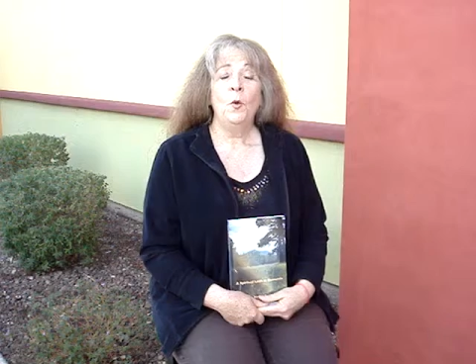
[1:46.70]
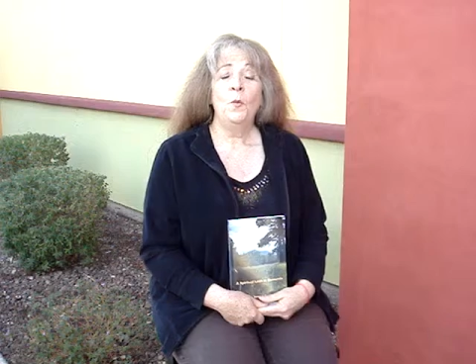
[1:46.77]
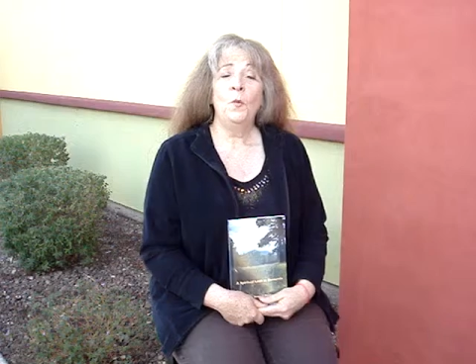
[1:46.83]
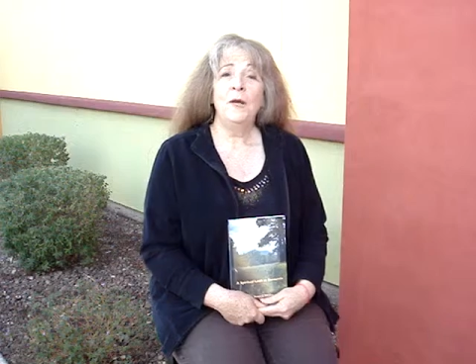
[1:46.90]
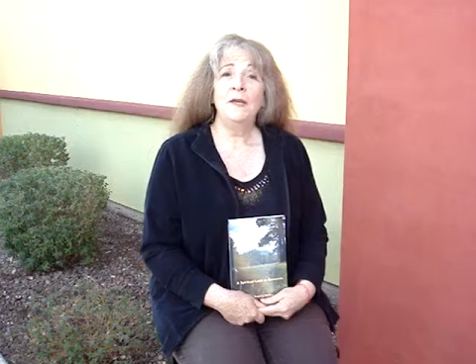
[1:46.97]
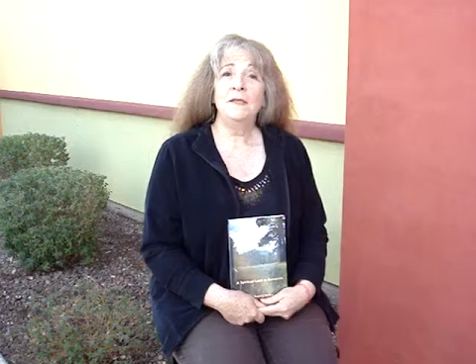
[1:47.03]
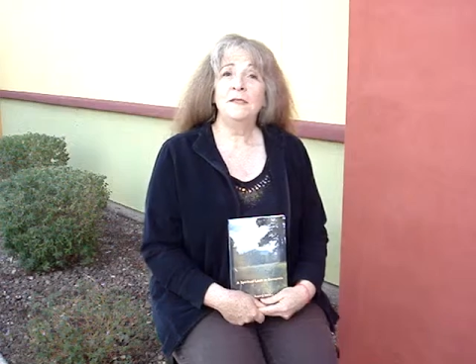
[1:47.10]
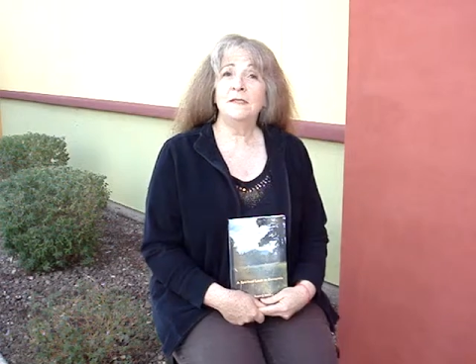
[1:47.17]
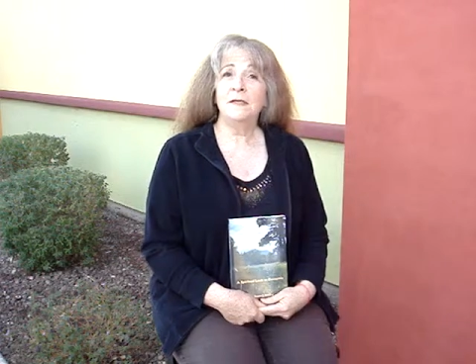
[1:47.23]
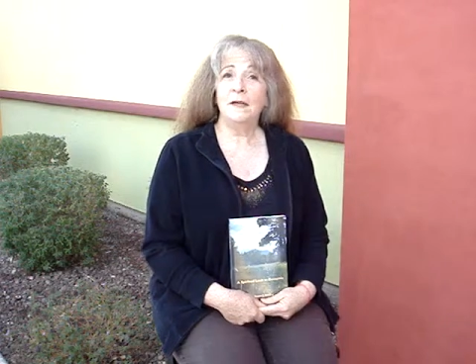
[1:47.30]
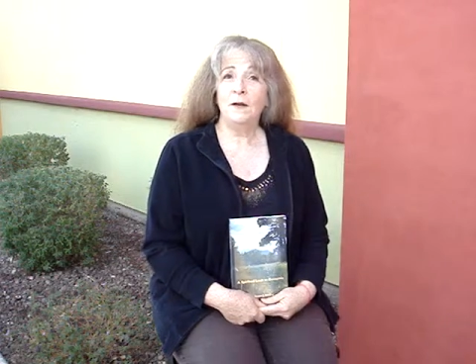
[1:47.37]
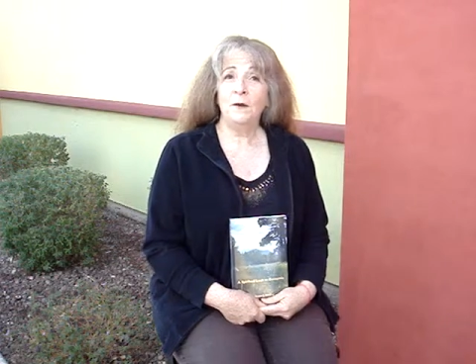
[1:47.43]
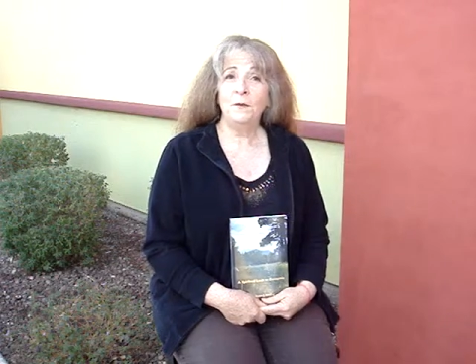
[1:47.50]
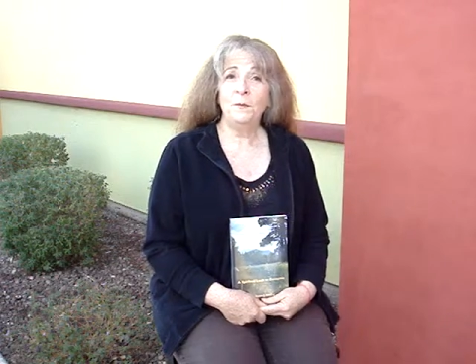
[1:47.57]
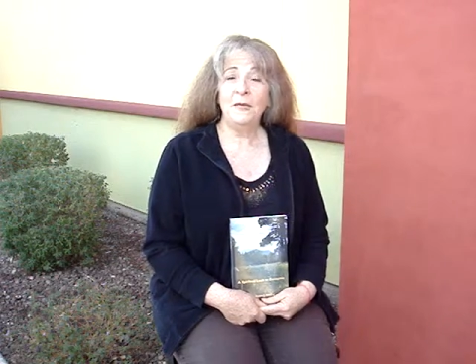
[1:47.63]
Well,
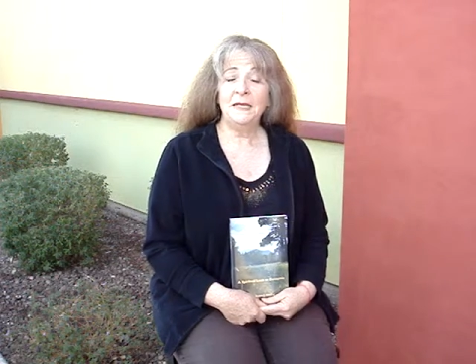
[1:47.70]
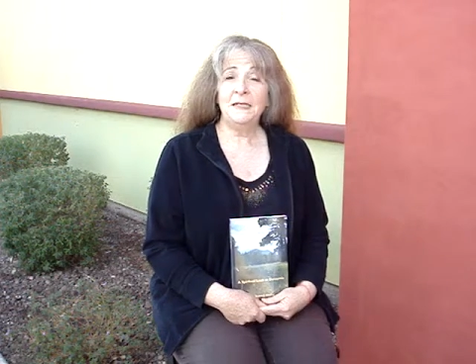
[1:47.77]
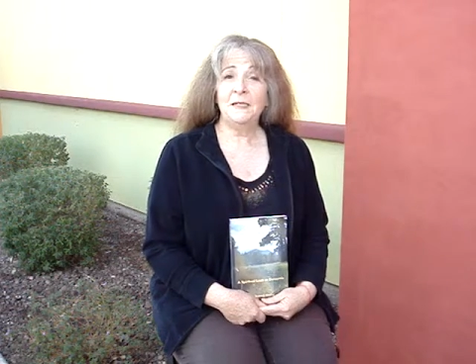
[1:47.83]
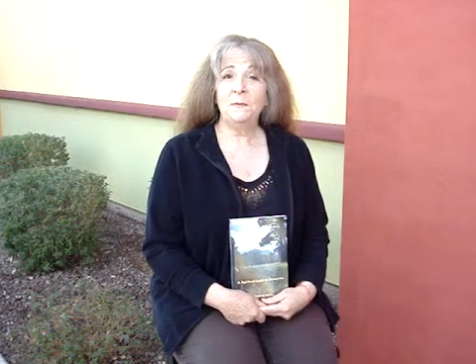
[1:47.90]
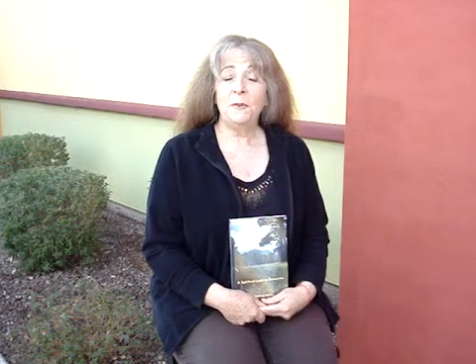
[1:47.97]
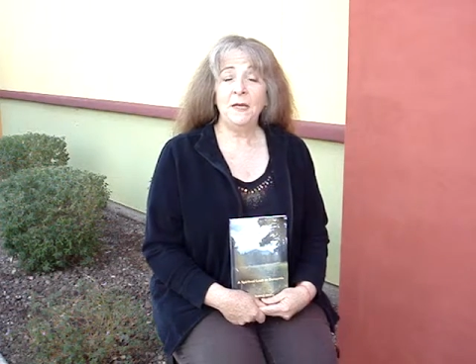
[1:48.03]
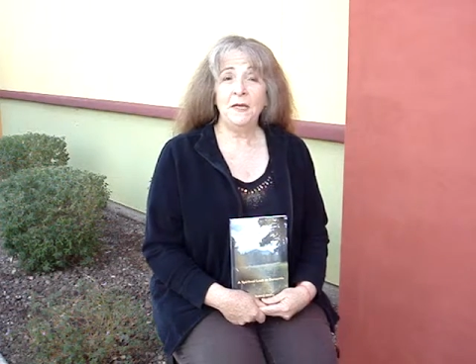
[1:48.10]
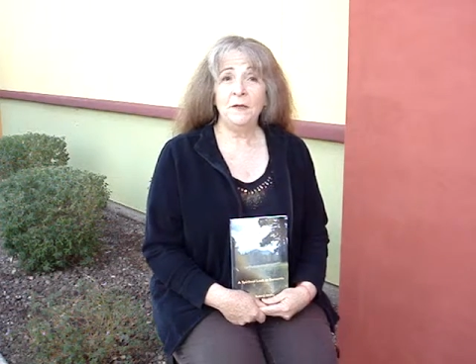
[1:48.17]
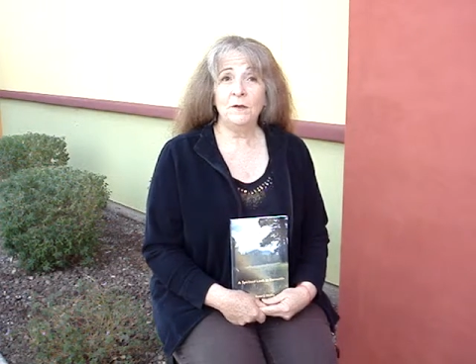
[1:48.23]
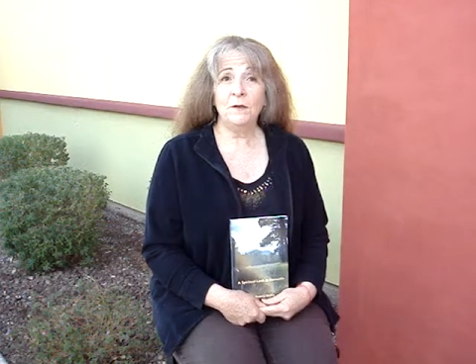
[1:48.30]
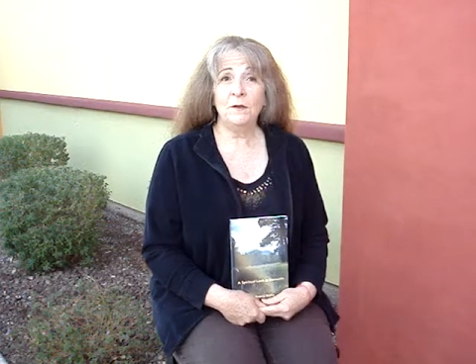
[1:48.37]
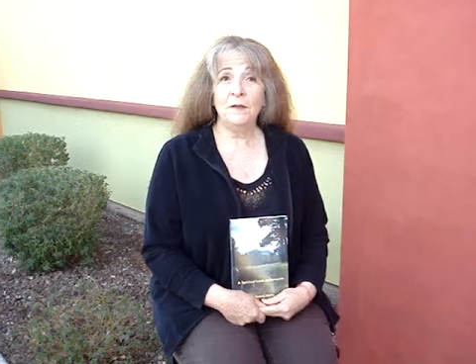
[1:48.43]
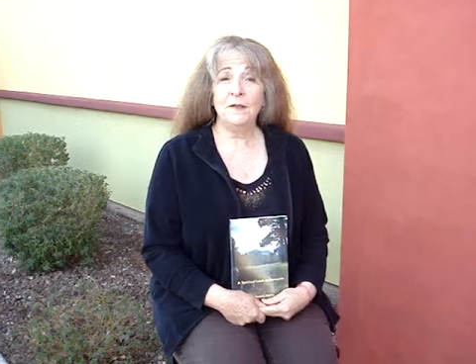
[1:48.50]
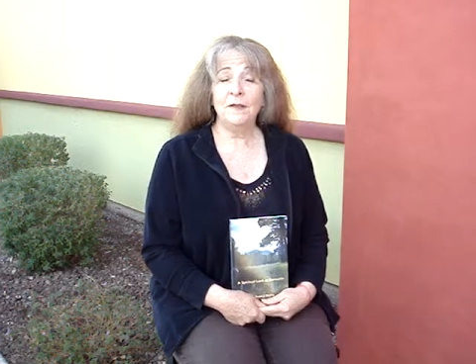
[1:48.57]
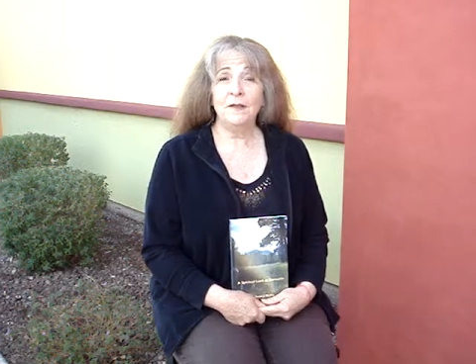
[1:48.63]
Sara meets
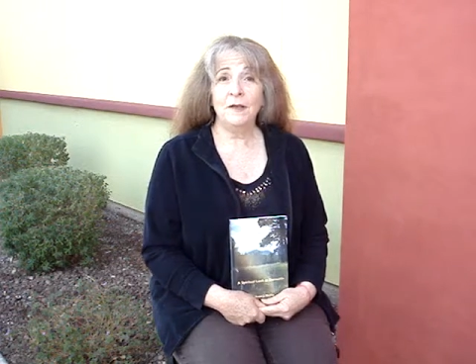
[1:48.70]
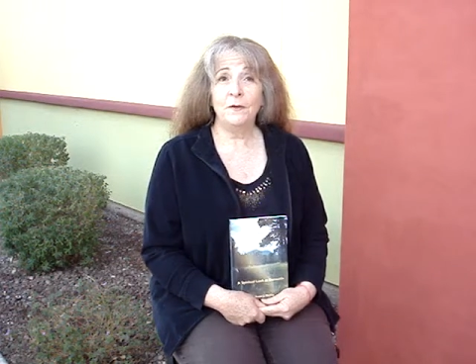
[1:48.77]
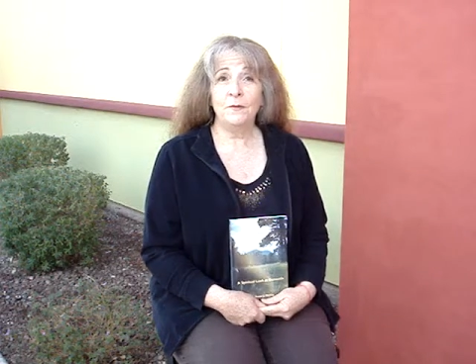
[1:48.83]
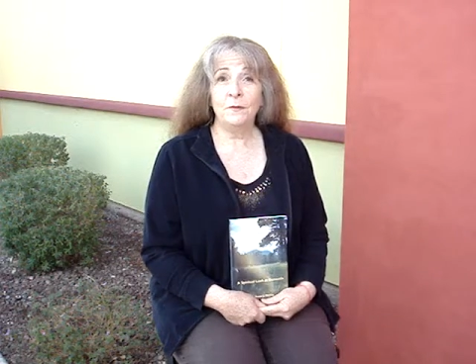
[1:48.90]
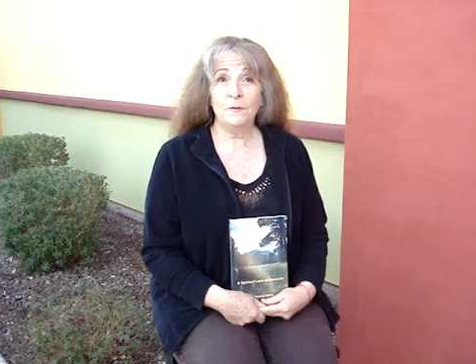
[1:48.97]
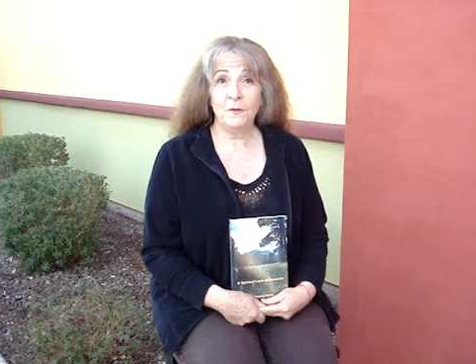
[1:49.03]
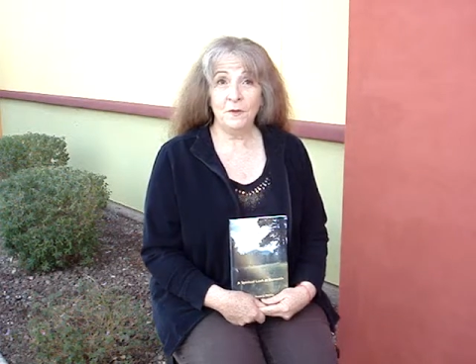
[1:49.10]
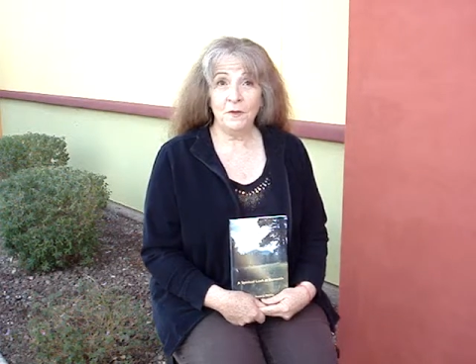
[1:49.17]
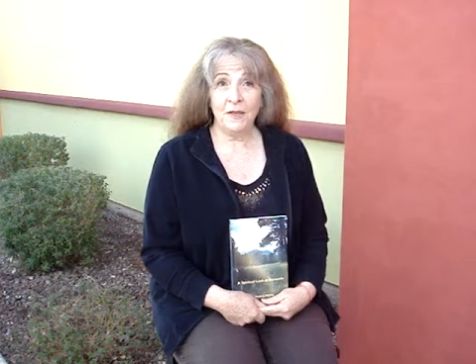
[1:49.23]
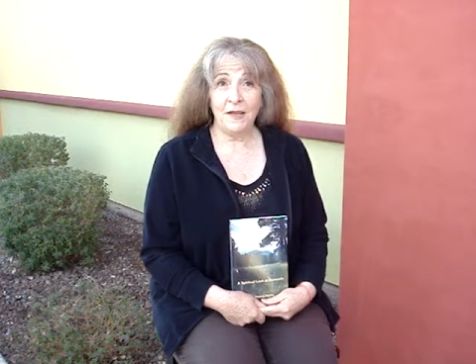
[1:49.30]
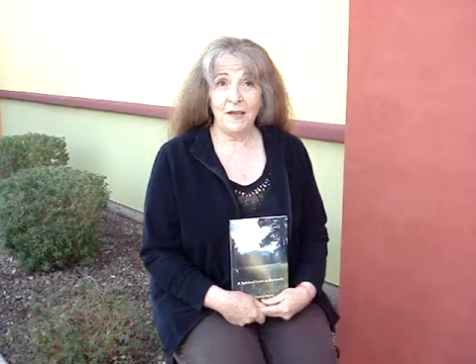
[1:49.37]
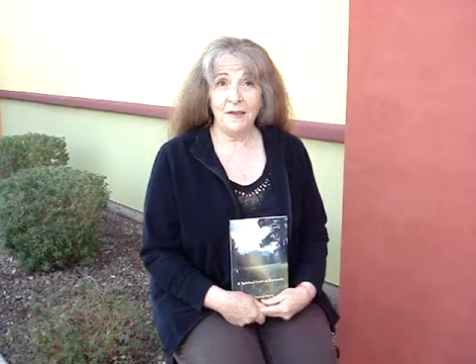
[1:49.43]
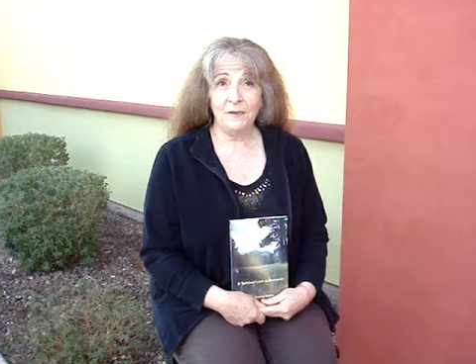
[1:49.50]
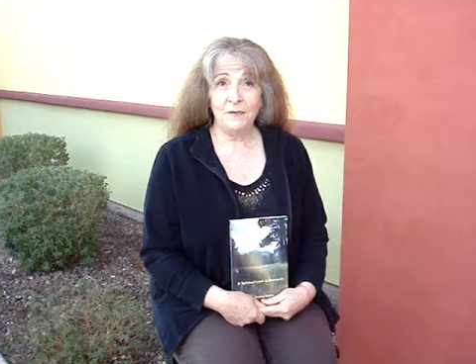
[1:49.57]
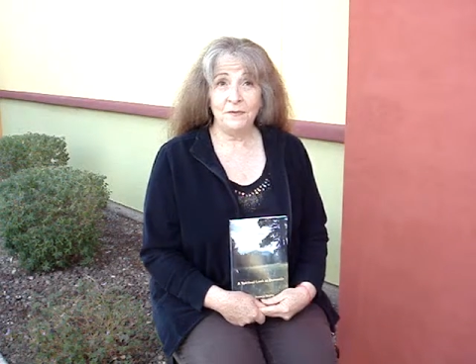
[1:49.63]
Peter, the love of her
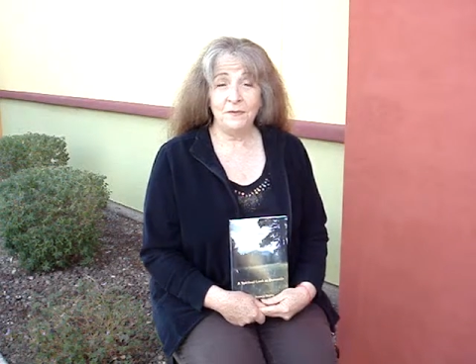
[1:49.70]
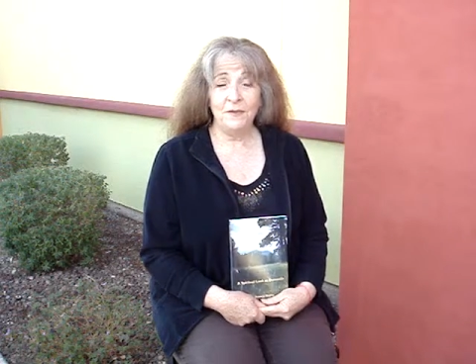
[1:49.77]
life.